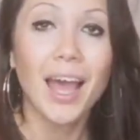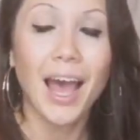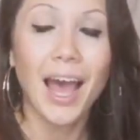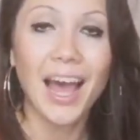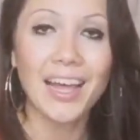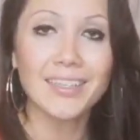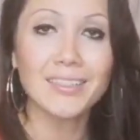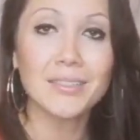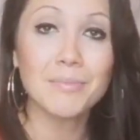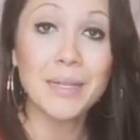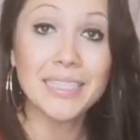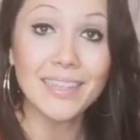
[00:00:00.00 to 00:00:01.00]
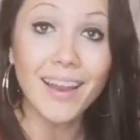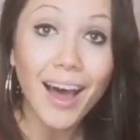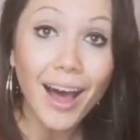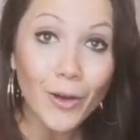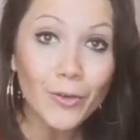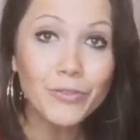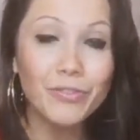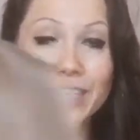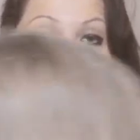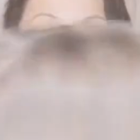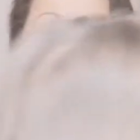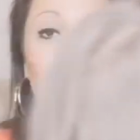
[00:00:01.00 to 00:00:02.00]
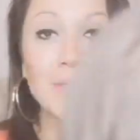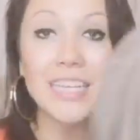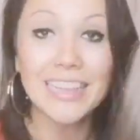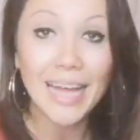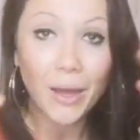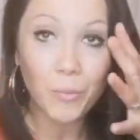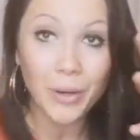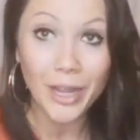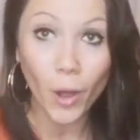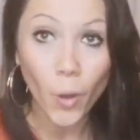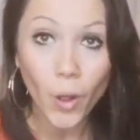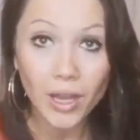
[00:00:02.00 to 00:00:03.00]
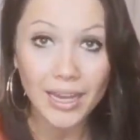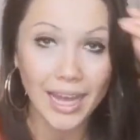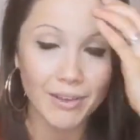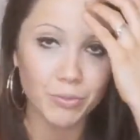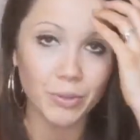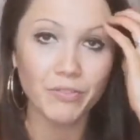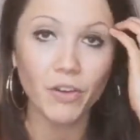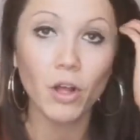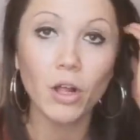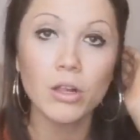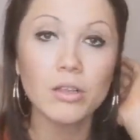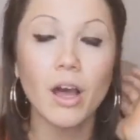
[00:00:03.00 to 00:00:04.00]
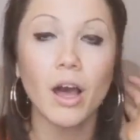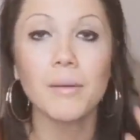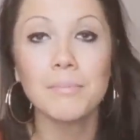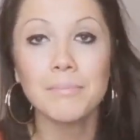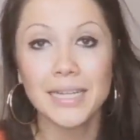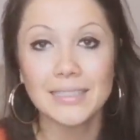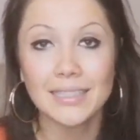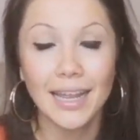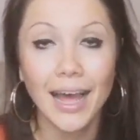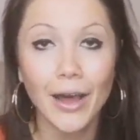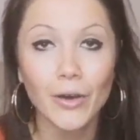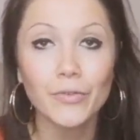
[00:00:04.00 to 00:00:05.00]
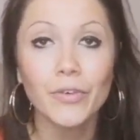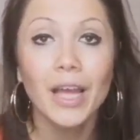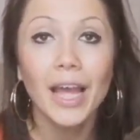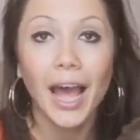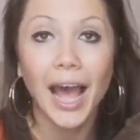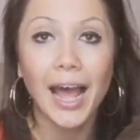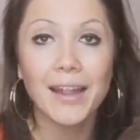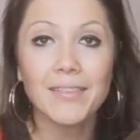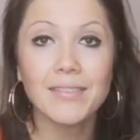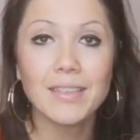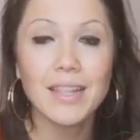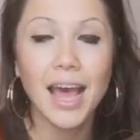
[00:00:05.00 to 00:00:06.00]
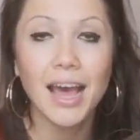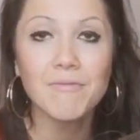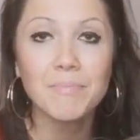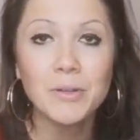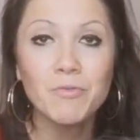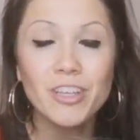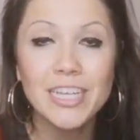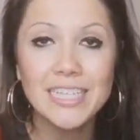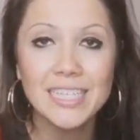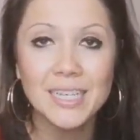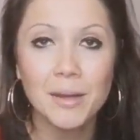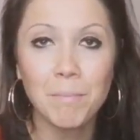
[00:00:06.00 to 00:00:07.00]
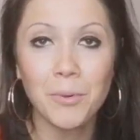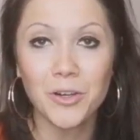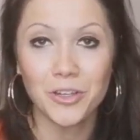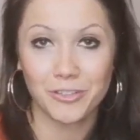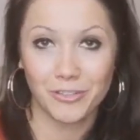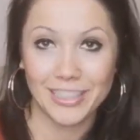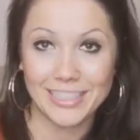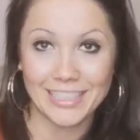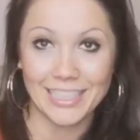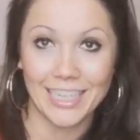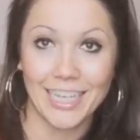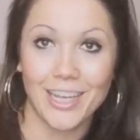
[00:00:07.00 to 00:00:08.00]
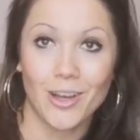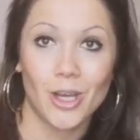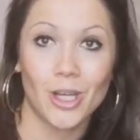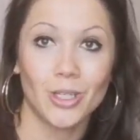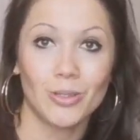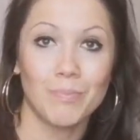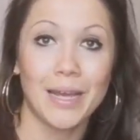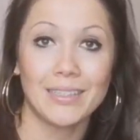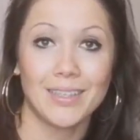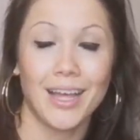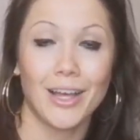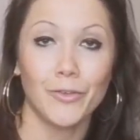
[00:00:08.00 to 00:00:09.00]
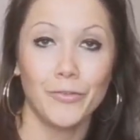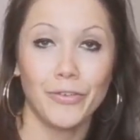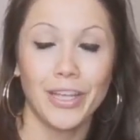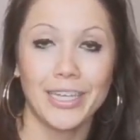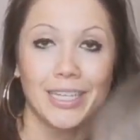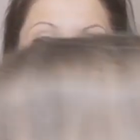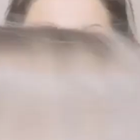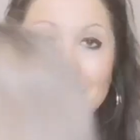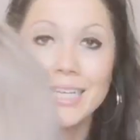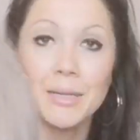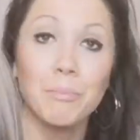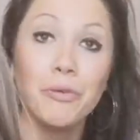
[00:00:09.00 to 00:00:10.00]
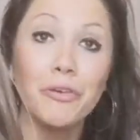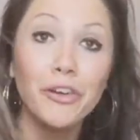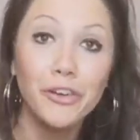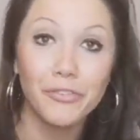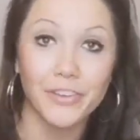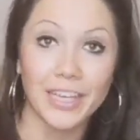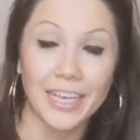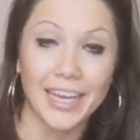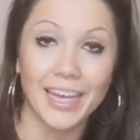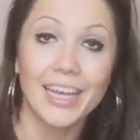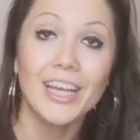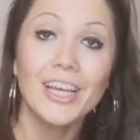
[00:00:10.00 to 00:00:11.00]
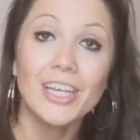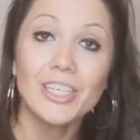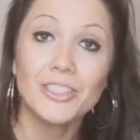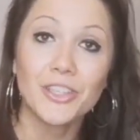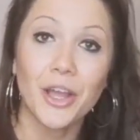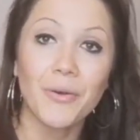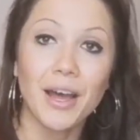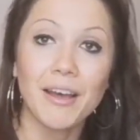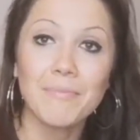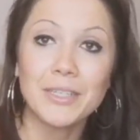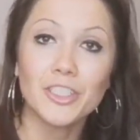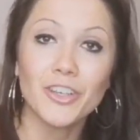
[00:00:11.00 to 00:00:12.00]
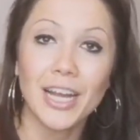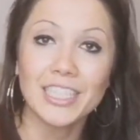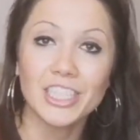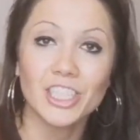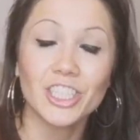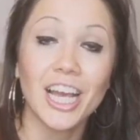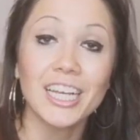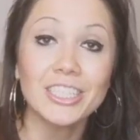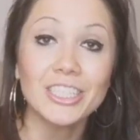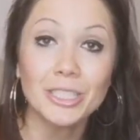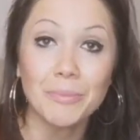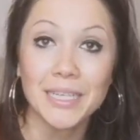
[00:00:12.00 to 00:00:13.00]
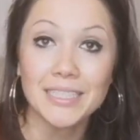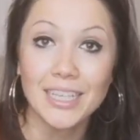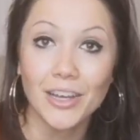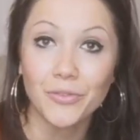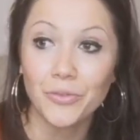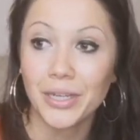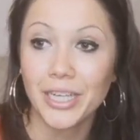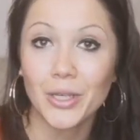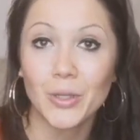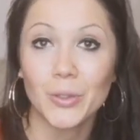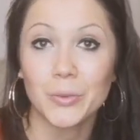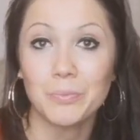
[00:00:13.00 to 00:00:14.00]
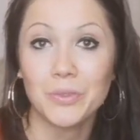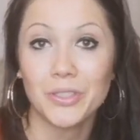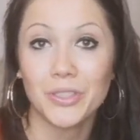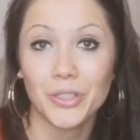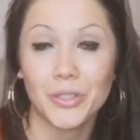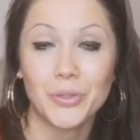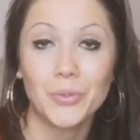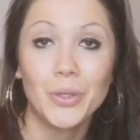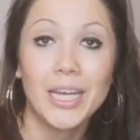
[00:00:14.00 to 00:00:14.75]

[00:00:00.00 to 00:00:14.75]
and mental health is something that we all have. We've all got mental health. And I've been reading a book recently on mental health fitness and improving it. So I've been trying to challenge myself when it comes to